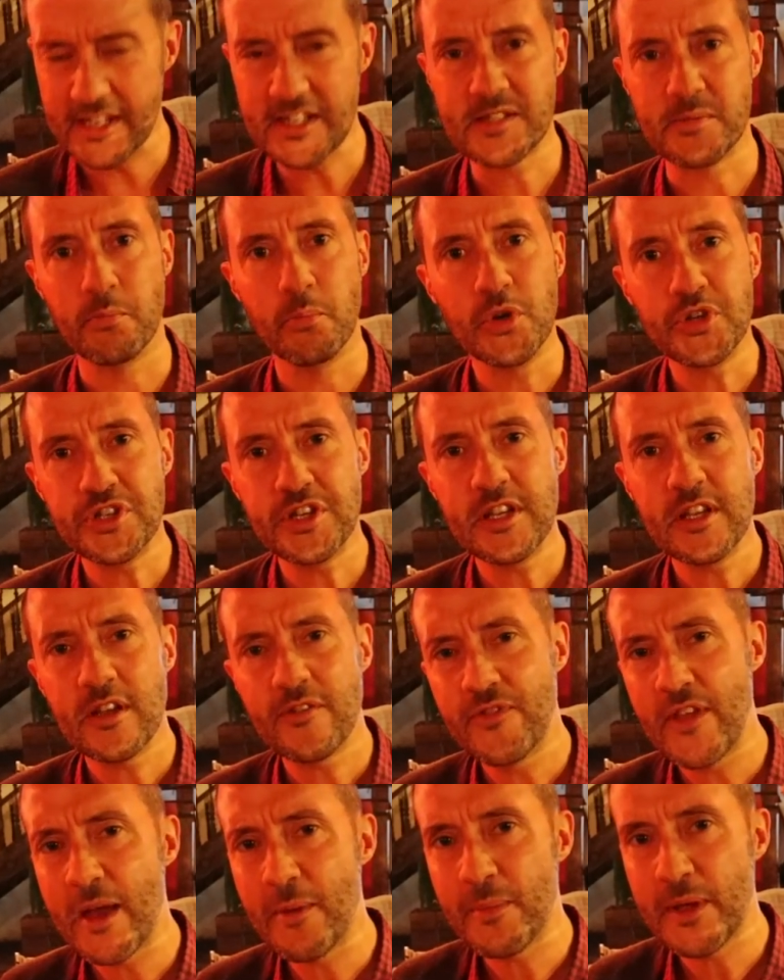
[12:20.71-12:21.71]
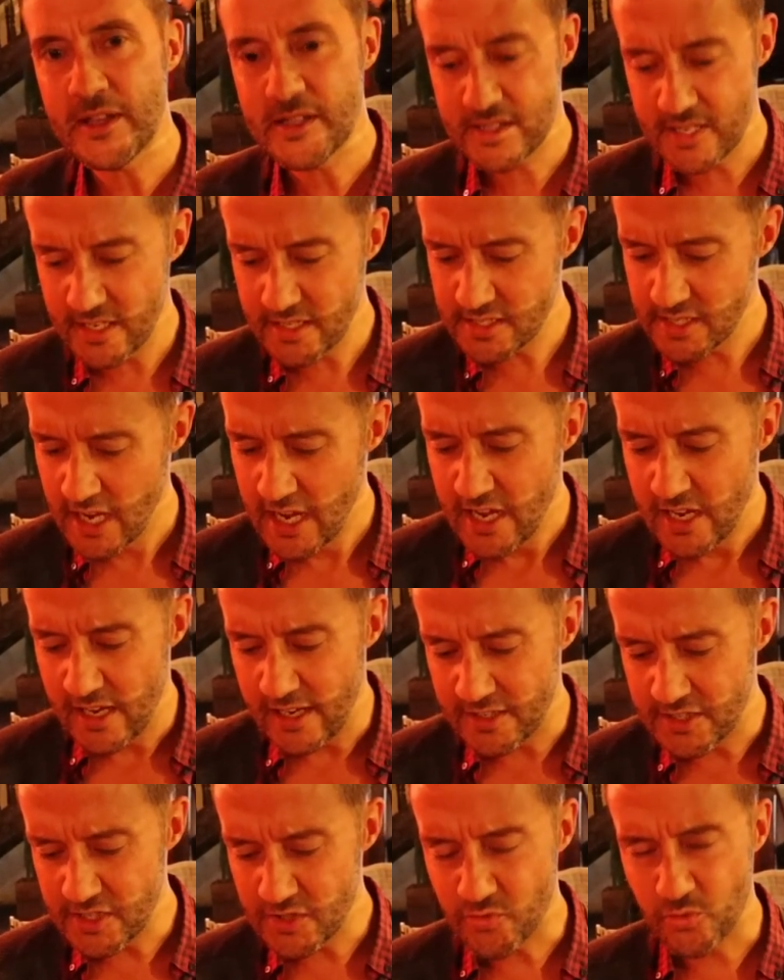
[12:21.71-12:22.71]
nice and mushy, if that makes sense.
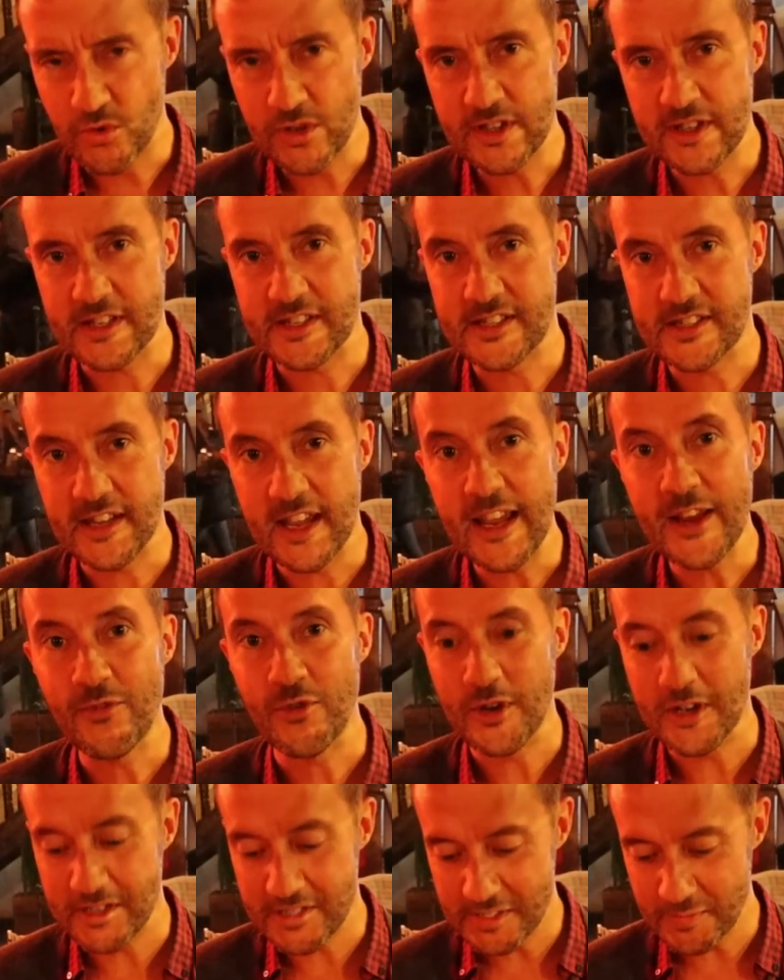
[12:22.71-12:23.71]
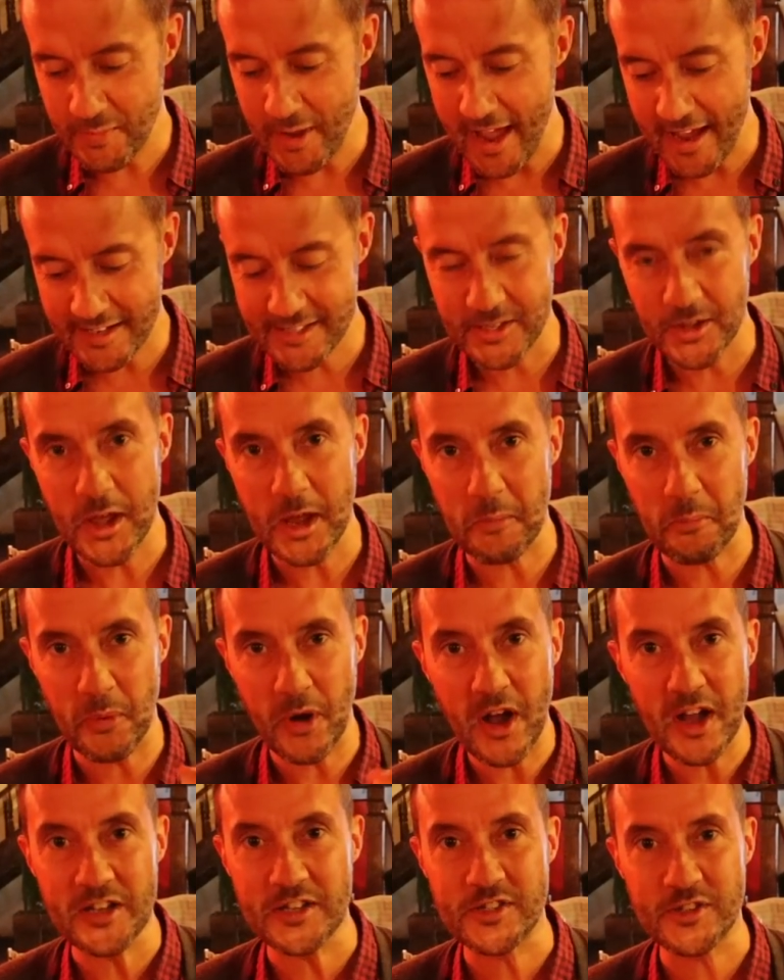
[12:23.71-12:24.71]
It's just really savory and just packs a lot of
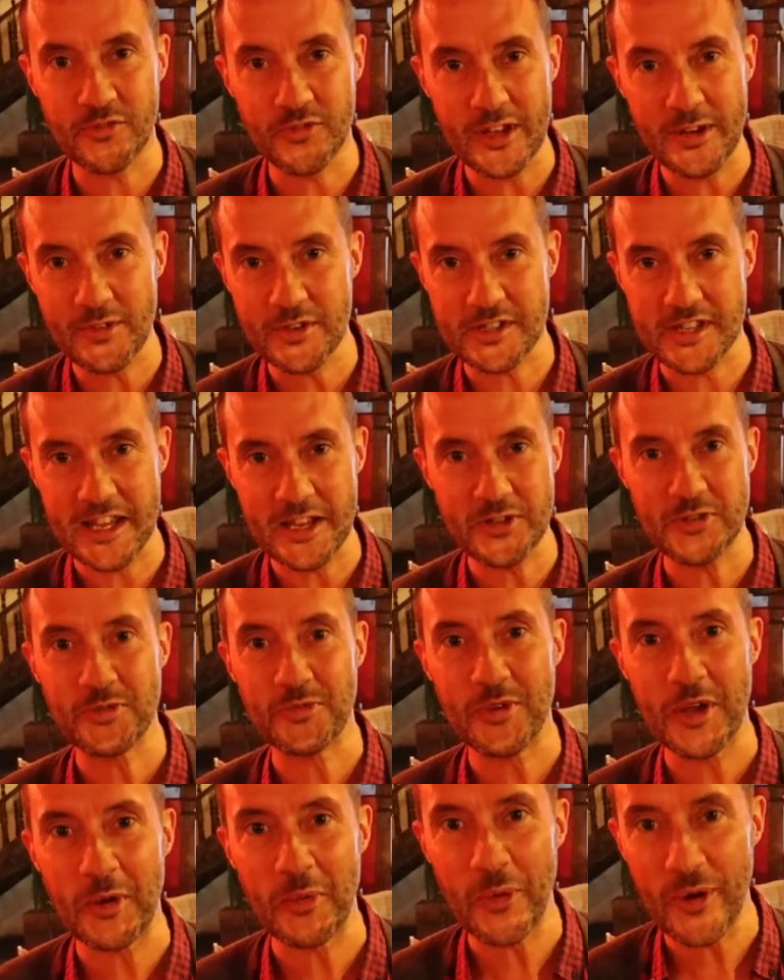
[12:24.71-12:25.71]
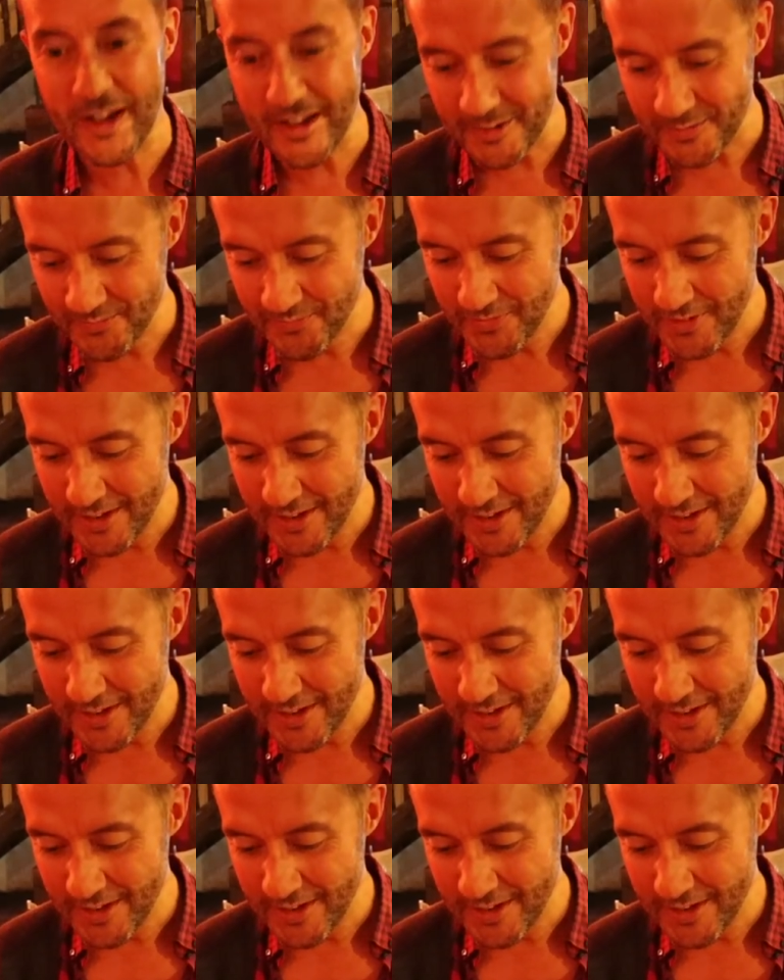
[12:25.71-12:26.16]
punch. The flavor just hits you right away.